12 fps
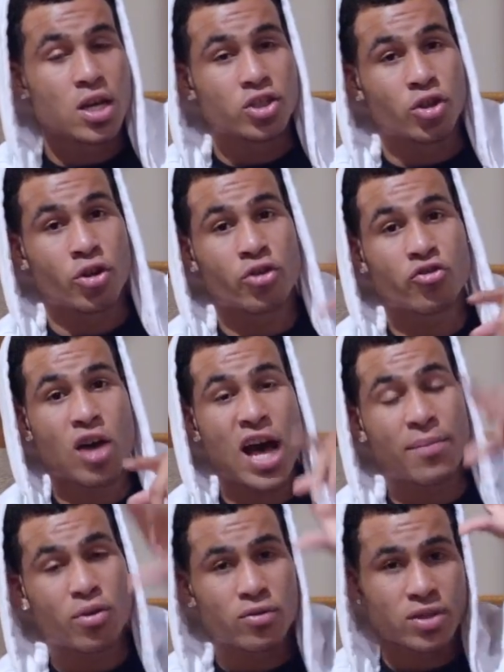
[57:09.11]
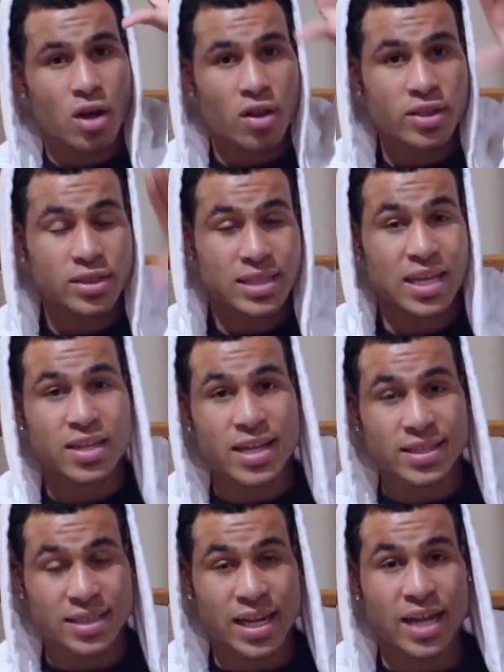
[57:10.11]
So your job, using all these
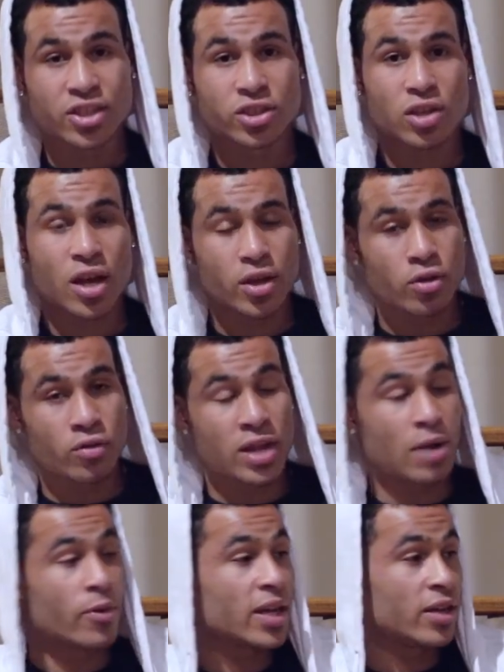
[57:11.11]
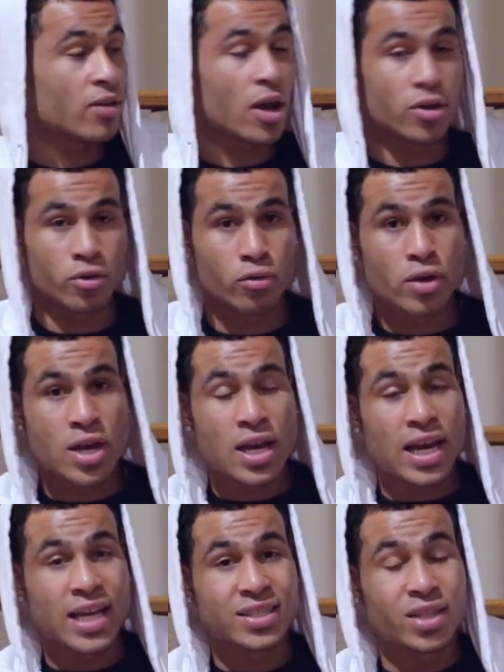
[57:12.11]
techniques that I just taught you and that Ricky taught you,
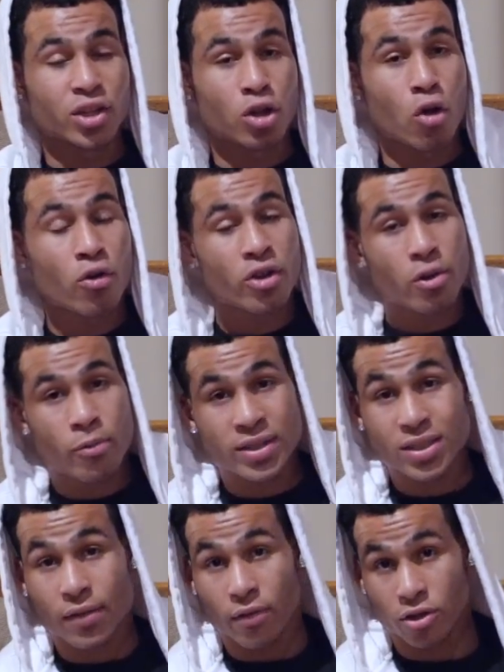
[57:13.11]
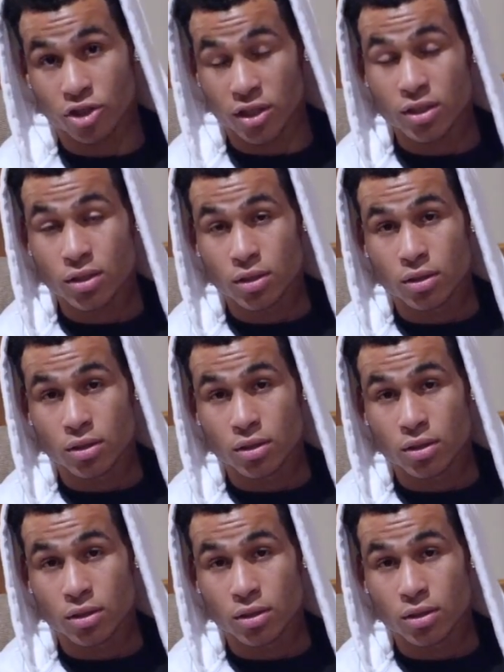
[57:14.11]
is to lower their risk aversion.